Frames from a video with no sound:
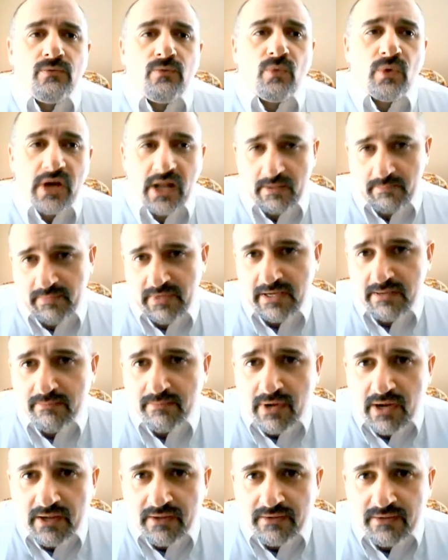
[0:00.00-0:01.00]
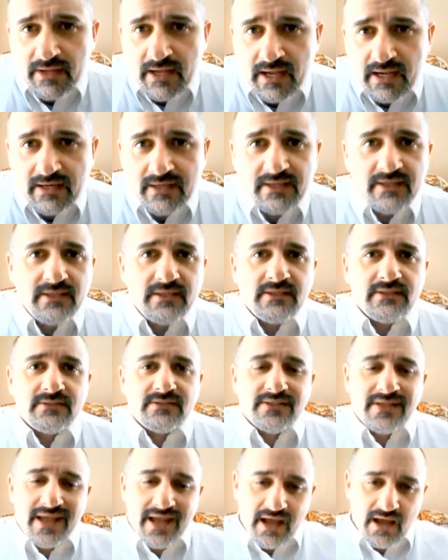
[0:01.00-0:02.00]
What I mean by that
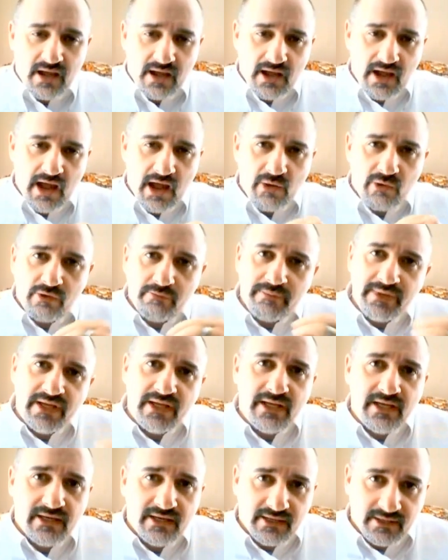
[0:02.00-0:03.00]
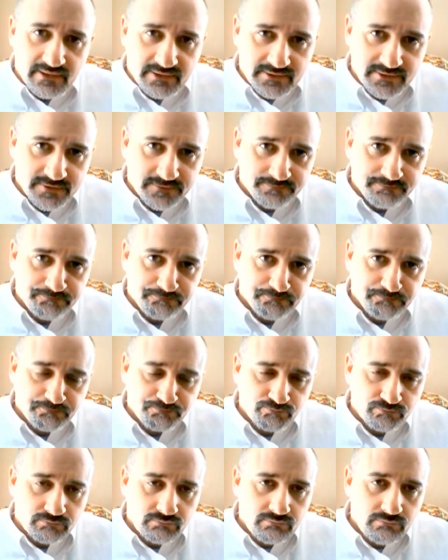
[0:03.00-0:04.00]
is our beginnings,
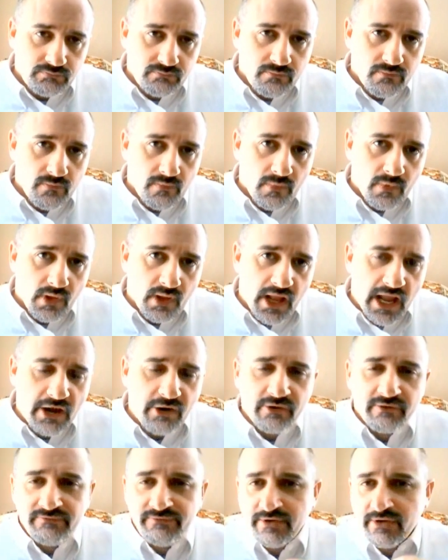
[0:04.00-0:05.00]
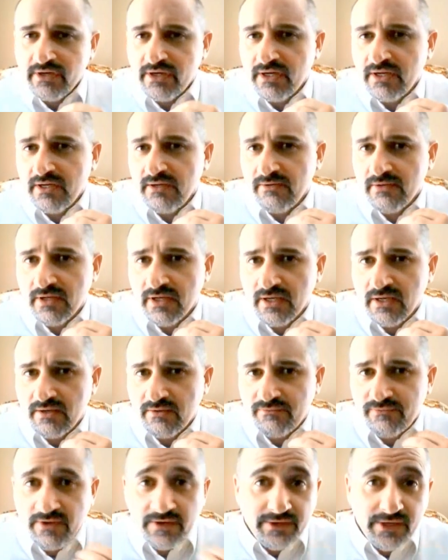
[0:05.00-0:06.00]
our very
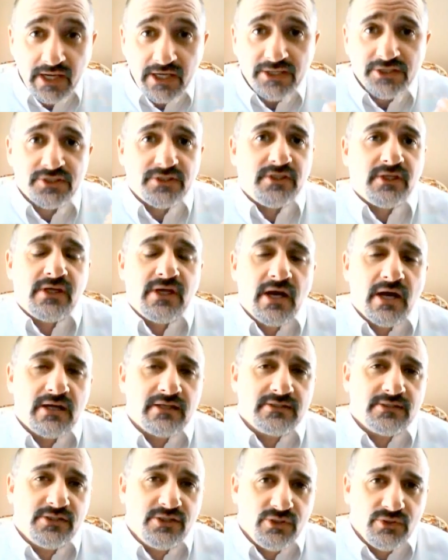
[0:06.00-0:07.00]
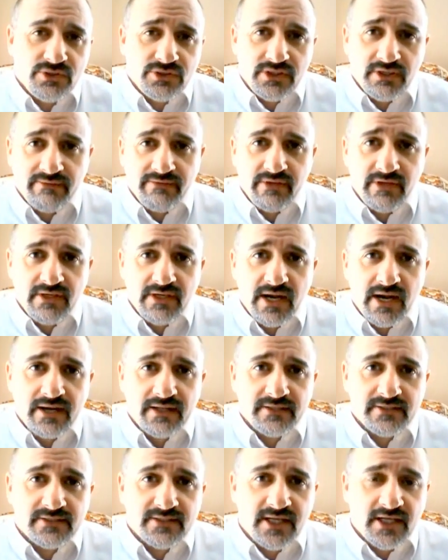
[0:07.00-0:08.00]
foundation, the Constitution of the
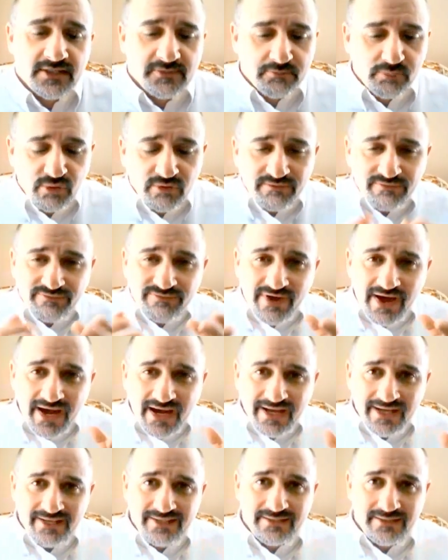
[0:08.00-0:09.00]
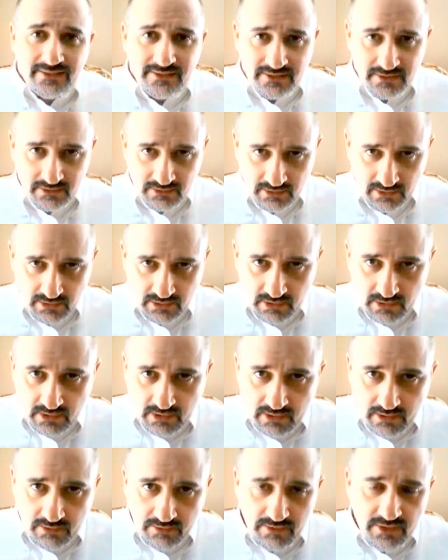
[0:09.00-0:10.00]
United States, provides
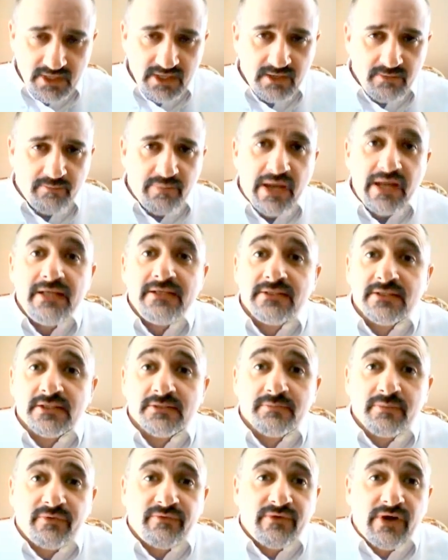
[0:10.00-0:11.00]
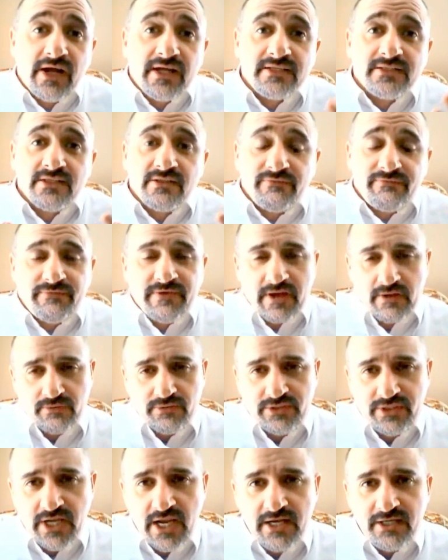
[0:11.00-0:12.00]
the basis, provides the
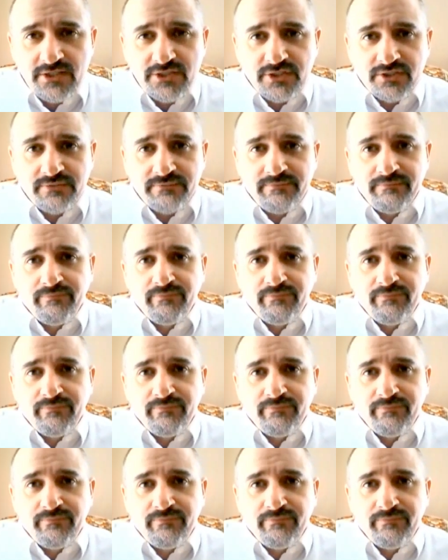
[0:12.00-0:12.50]
foundation